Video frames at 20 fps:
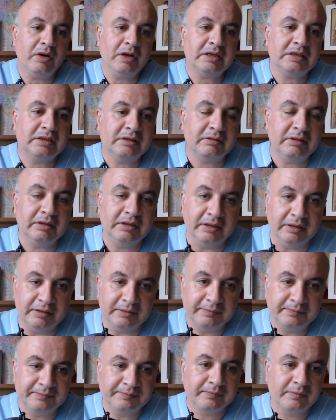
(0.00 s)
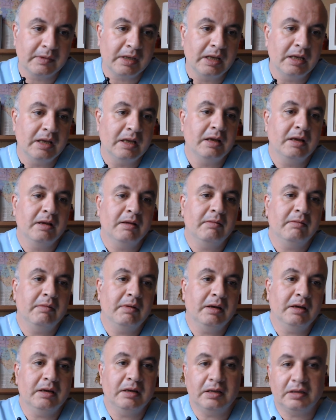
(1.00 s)
stridor.
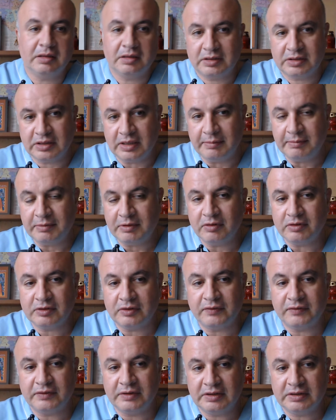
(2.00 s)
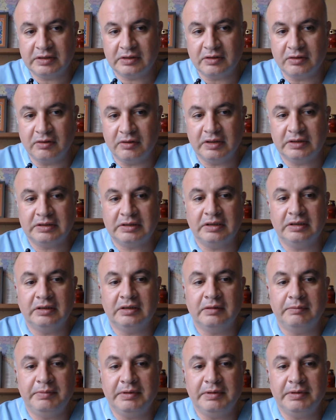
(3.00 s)
Some cause of this chronic stridor: